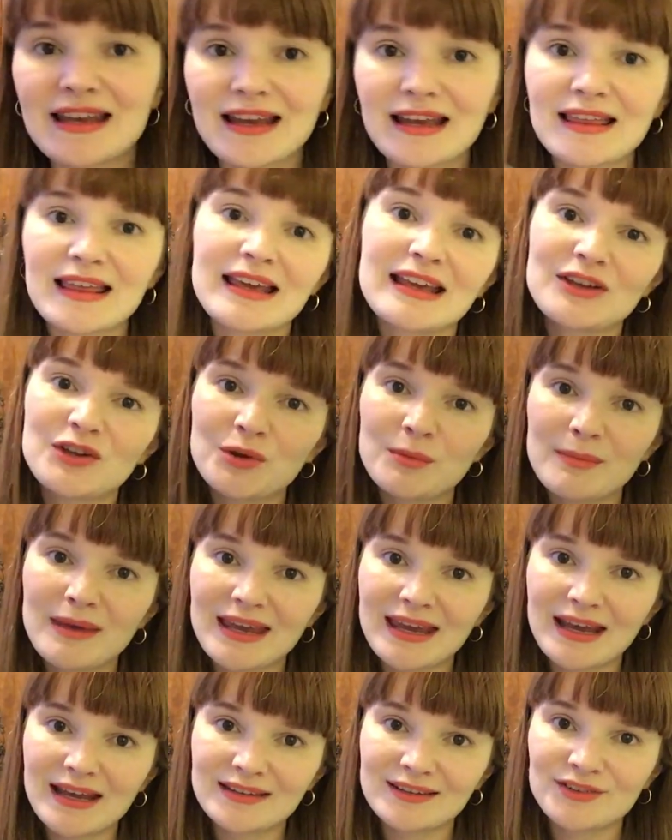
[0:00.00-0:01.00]
it you can
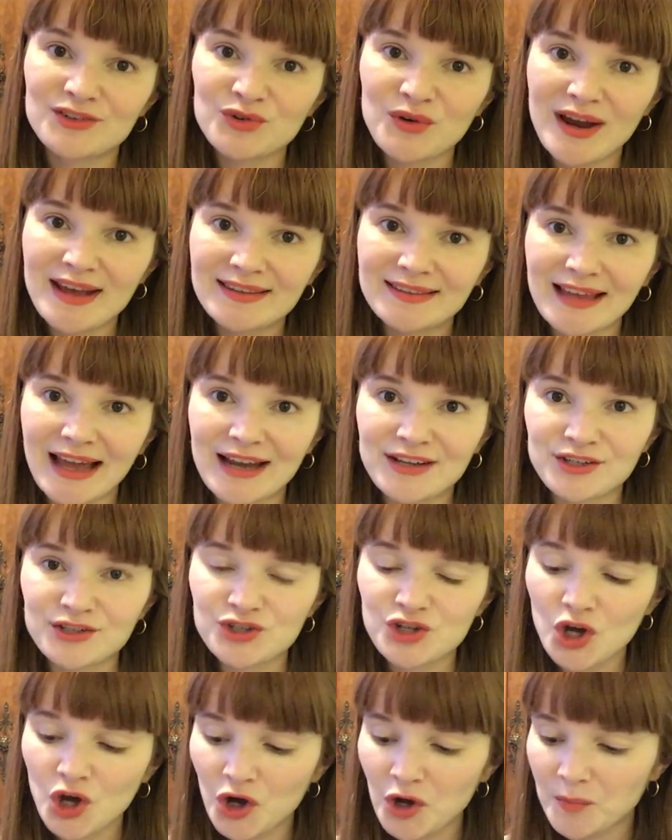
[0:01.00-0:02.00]
make it as a dress and
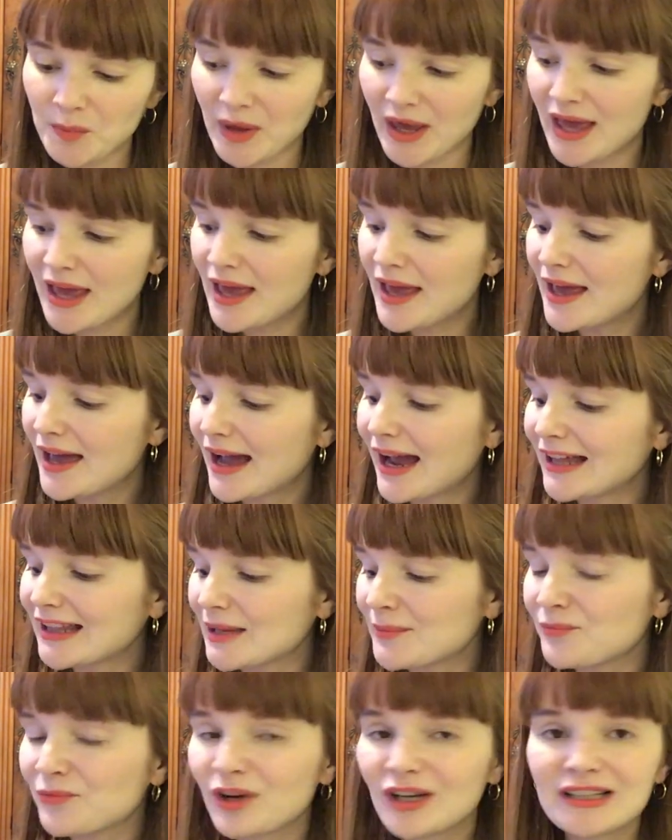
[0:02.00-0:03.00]
a top. And
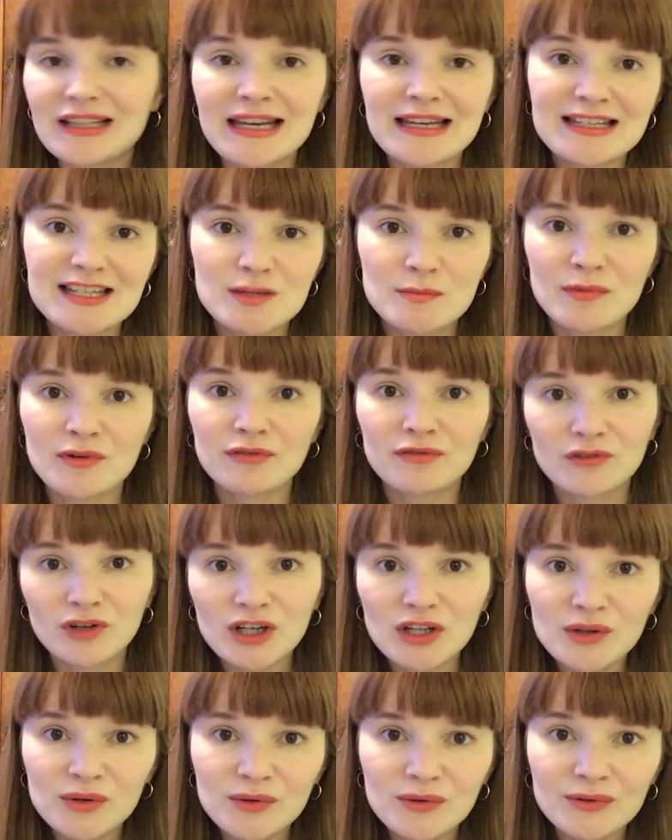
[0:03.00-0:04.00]
I'm really into my
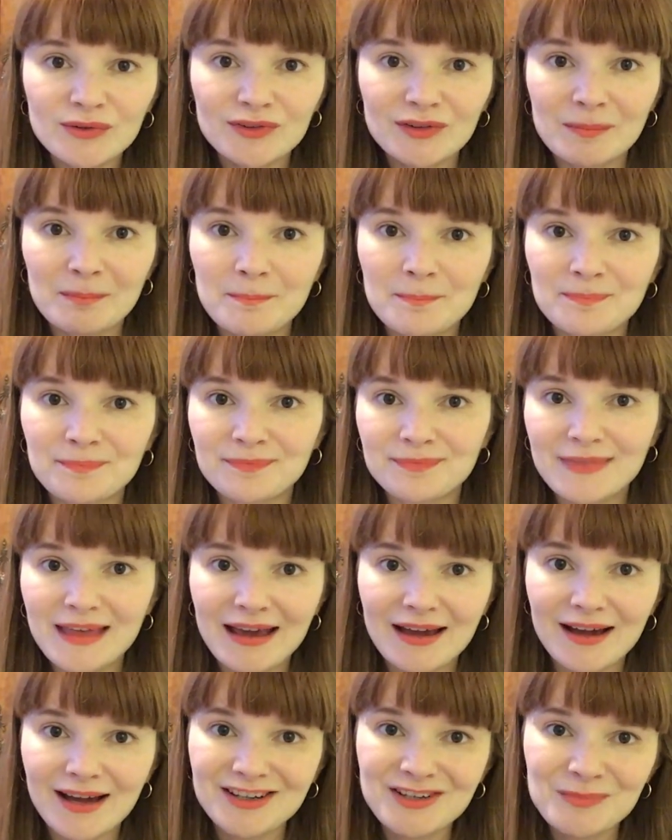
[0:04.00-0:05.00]
frills and
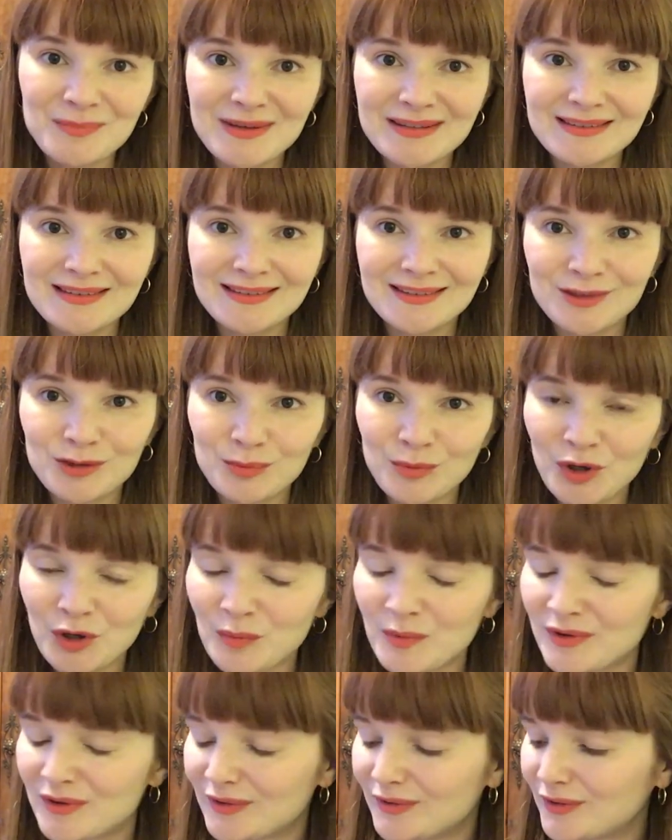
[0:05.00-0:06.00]
that kind of business at the
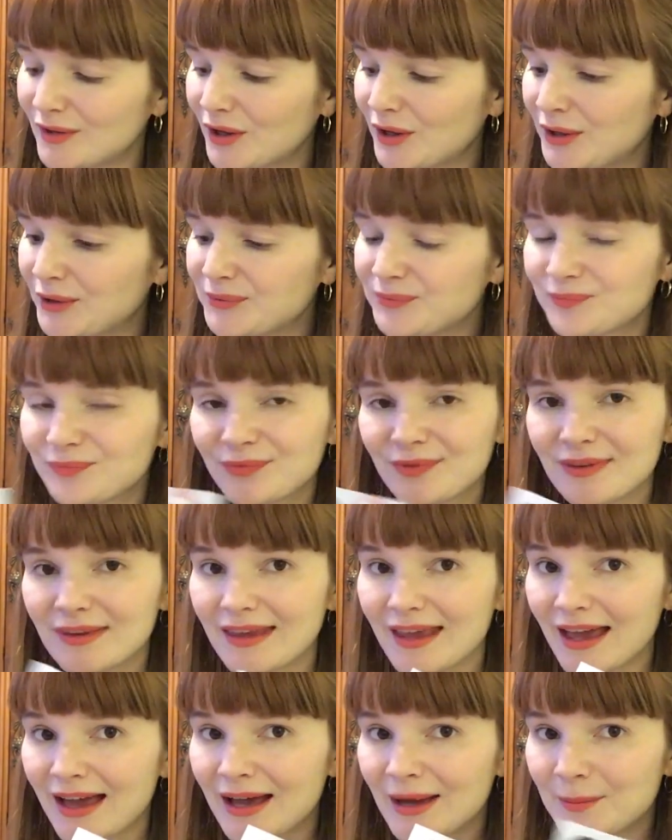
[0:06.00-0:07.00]
moment. So
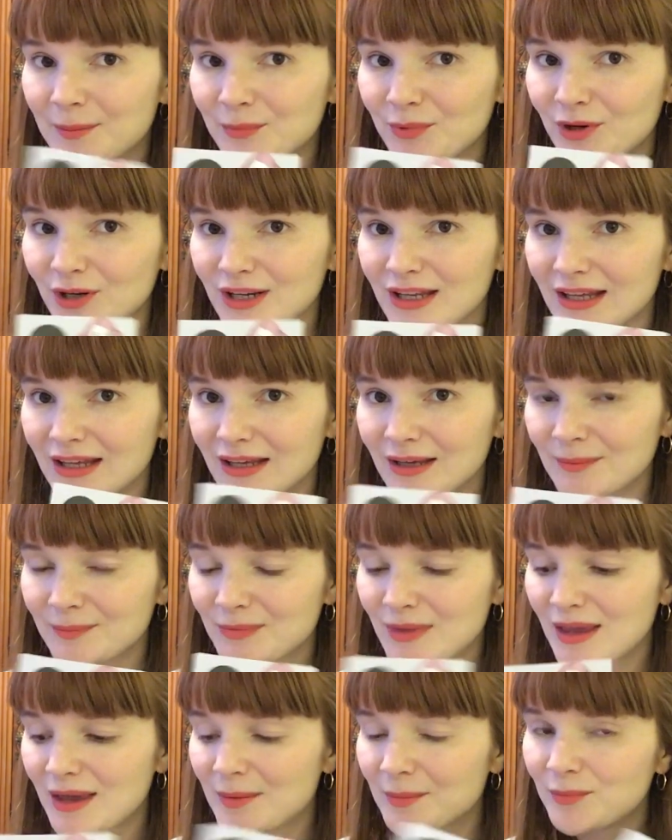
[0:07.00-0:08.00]
yeah, I'm pretty
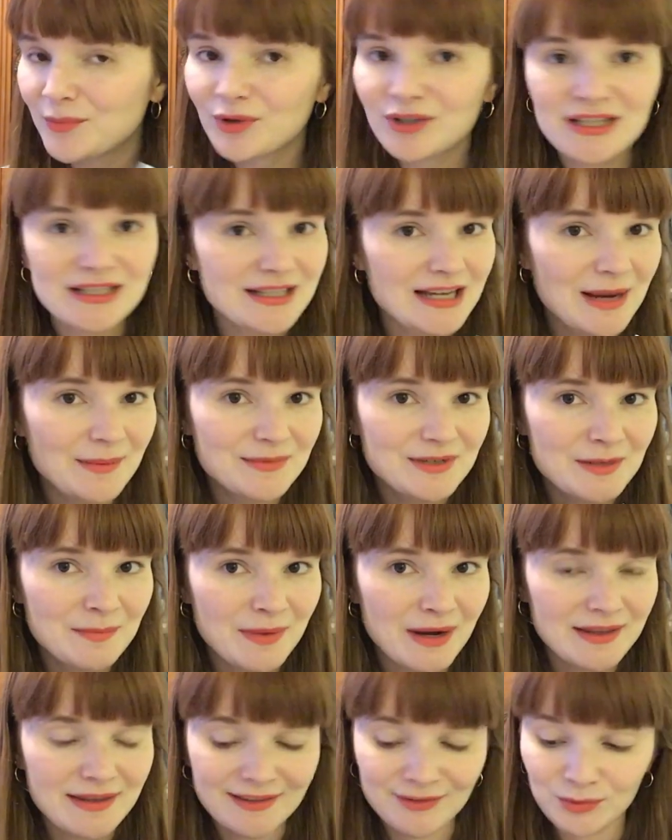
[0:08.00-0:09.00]
tempted
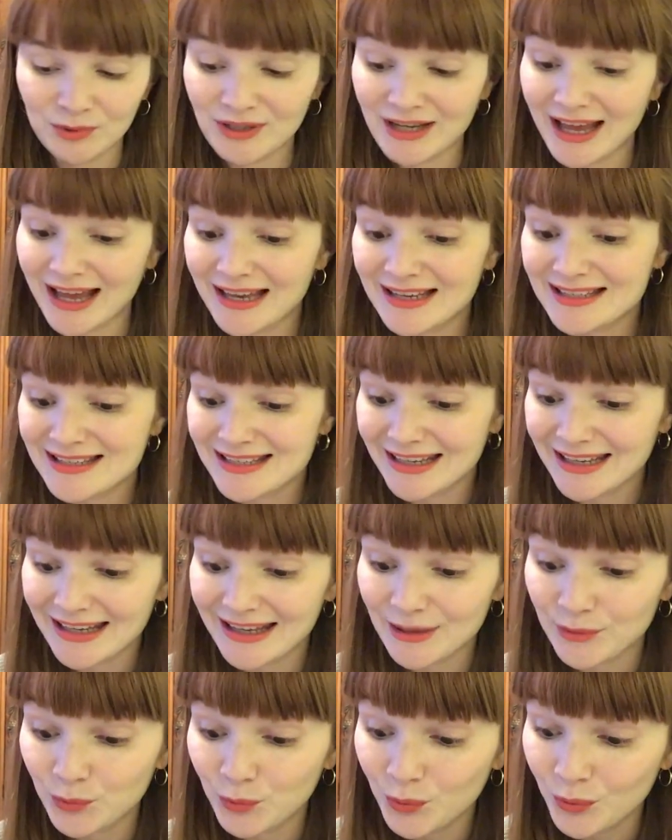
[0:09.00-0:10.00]
by this one. And
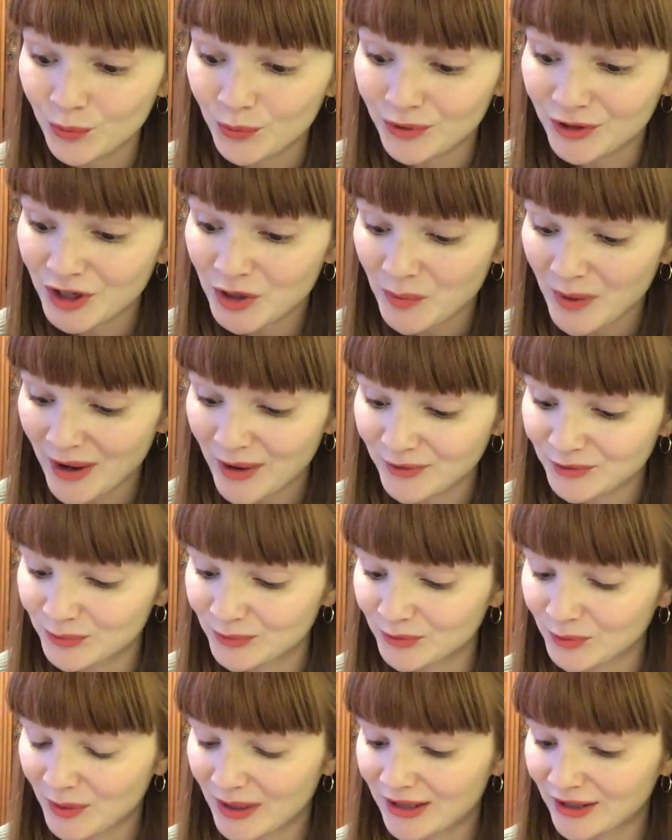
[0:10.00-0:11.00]
ooh, you know what else
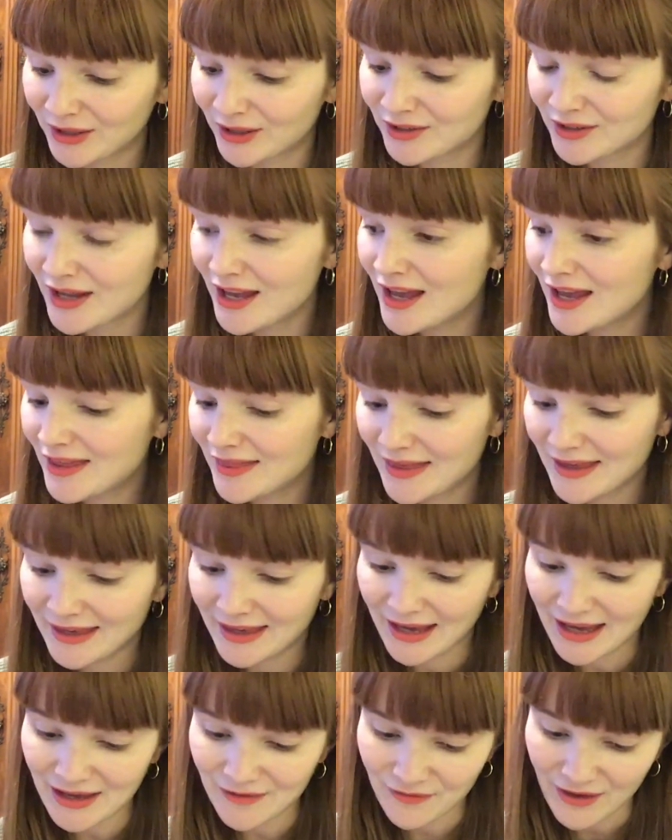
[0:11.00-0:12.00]
was quite good? They
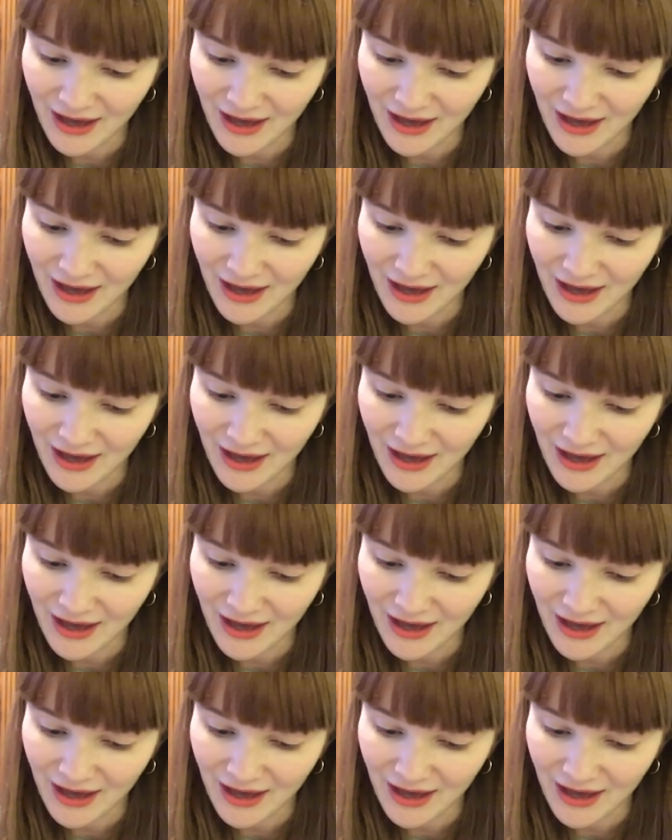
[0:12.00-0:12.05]
gave